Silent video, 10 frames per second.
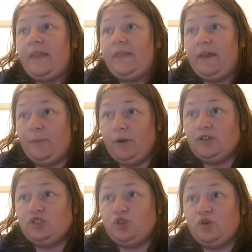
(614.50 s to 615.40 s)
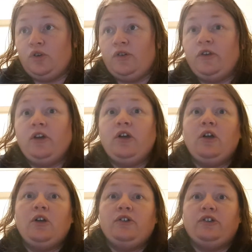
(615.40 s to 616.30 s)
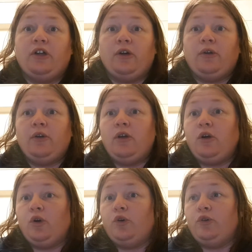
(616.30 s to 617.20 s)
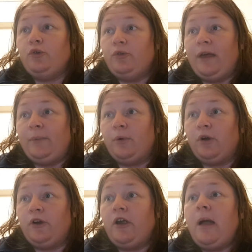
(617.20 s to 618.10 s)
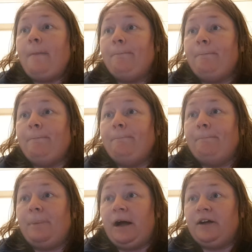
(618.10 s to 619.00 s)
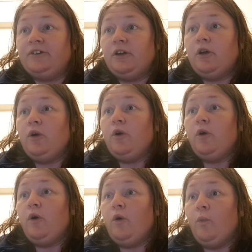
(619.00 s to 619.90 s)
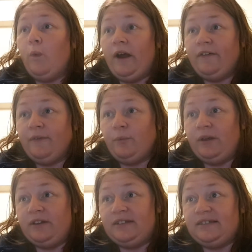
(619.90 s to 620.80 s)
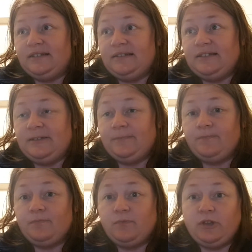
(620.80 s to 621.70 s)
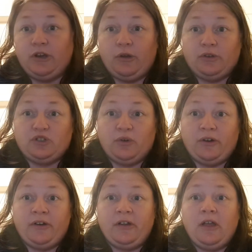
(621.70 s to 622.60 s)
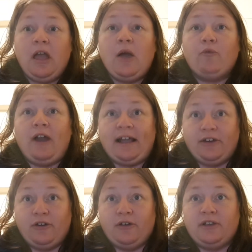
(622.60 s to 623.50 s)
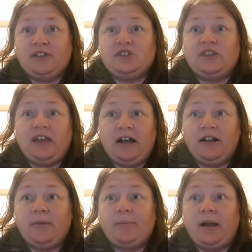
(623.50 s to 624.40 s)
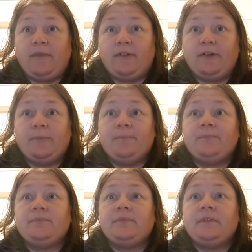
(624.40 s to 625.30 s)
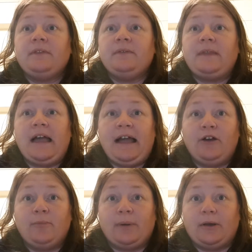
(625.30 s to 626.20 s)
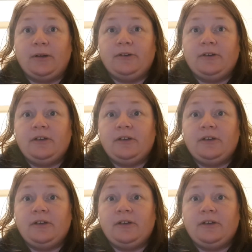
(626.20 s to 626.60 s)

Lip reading: They weren't sure, on who they were. But one of the witnesses, who saw it, recognized the younger brother, Albert,